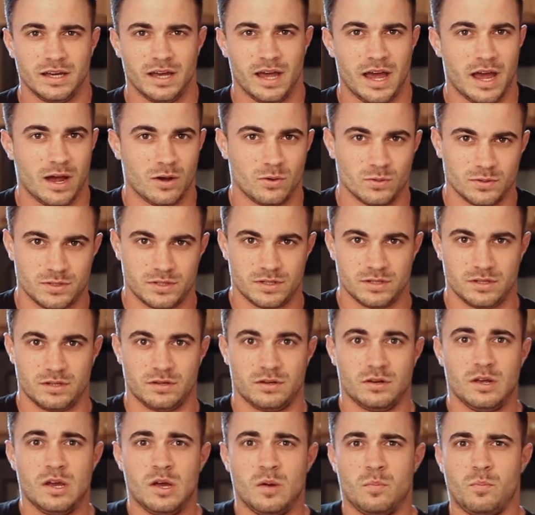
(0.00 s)
ounce
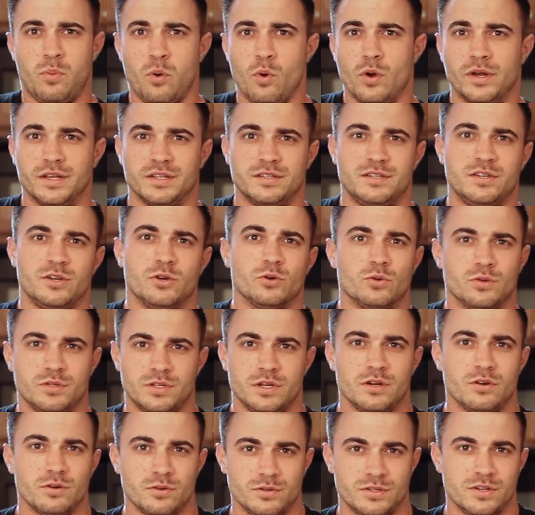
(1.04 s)
and
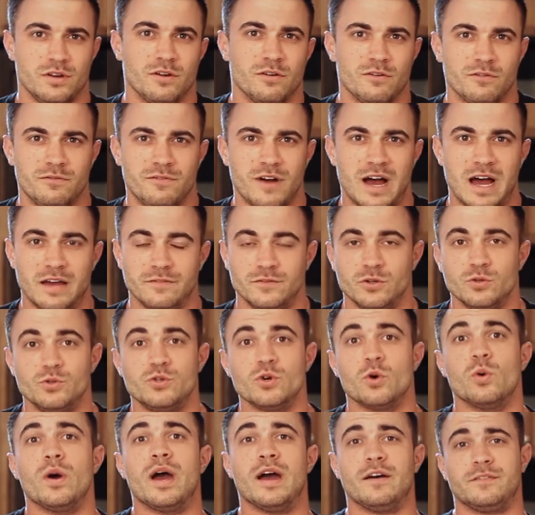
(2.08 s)
0.0005. You
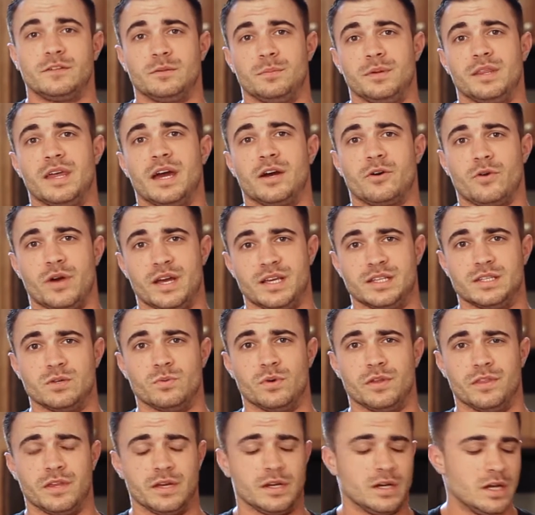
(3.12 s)
don't have to be that crazy
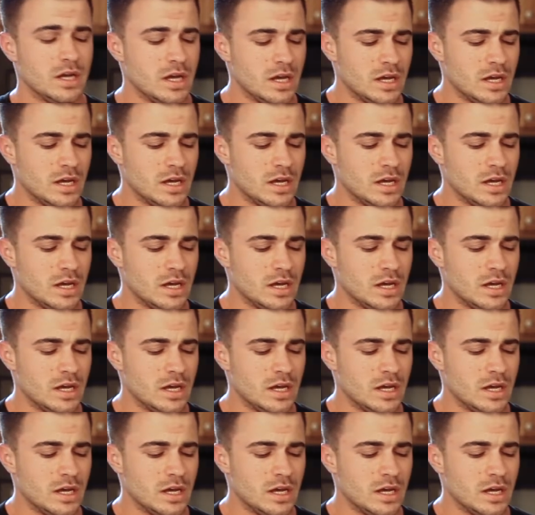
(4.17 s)
with it.